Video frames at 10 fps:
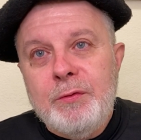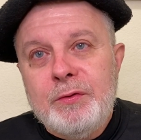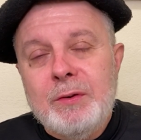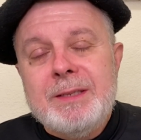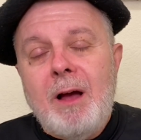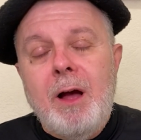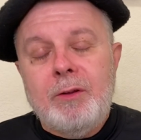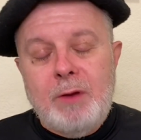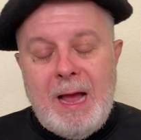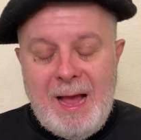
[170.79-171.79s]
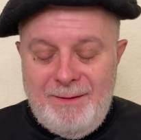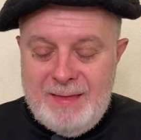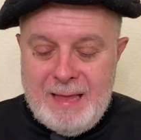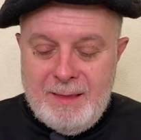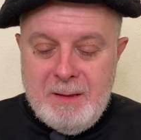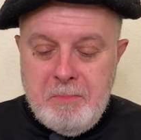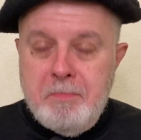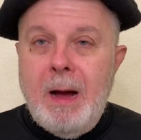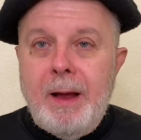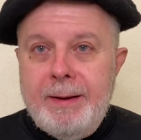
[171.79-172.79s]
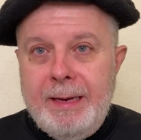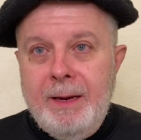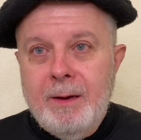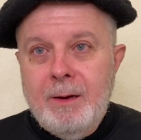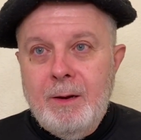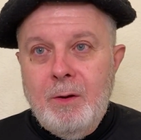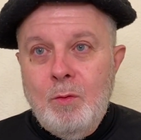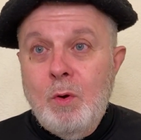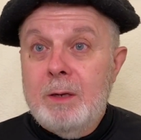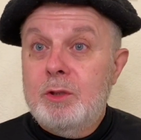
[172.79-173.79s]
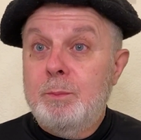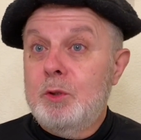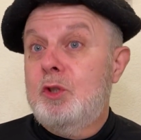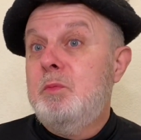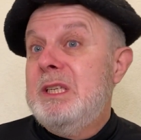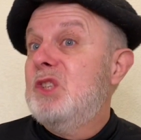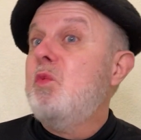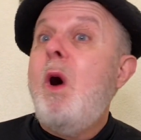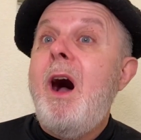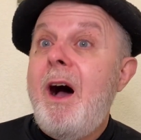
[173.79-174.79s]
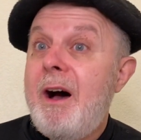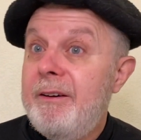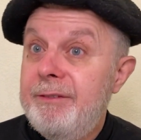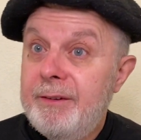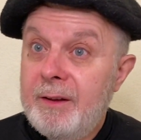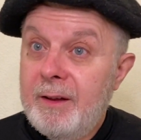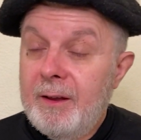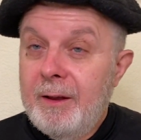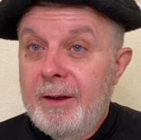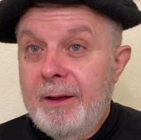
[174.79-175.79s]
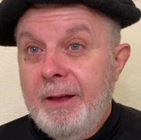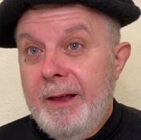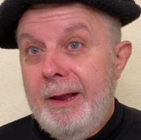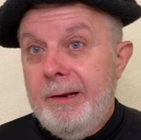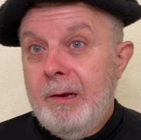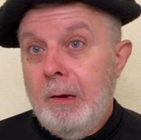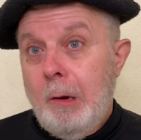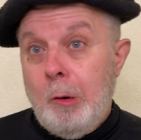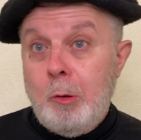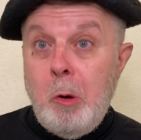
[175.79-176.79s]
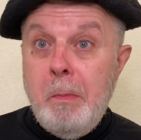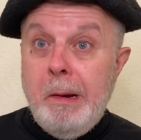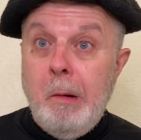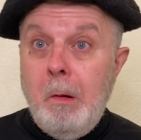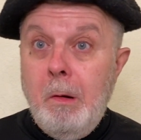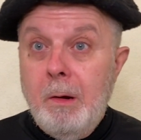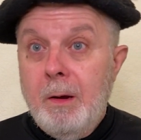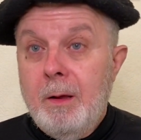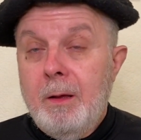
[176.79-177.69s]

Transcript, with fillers: So it's hard. I have that body where I'm supposed to be suave and Romeo.